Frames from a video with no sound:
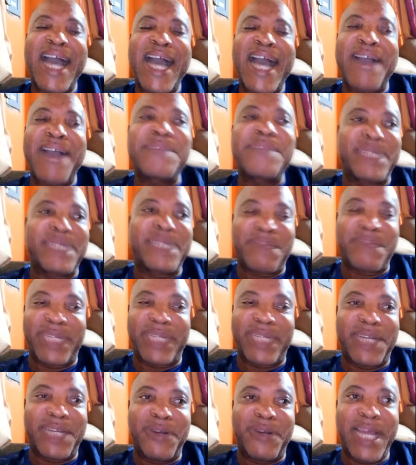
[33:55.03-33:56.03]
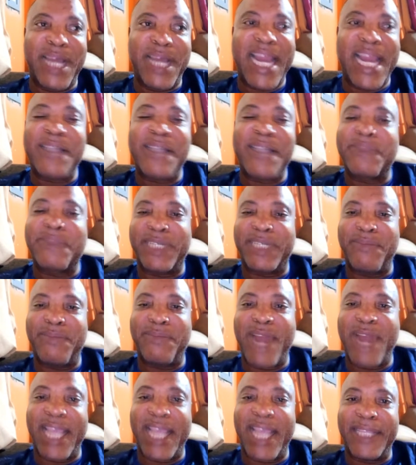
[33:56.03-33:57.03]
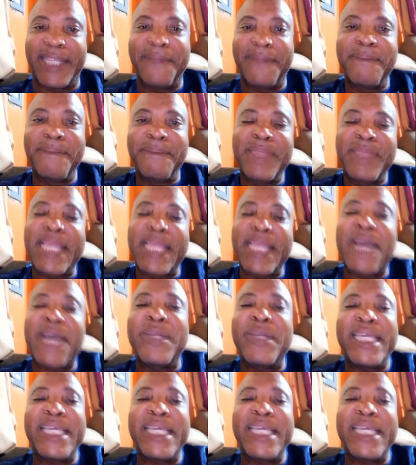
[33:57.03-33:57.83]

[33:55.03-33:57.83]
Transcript: I was pretty good and I was pretty bright. They couldn't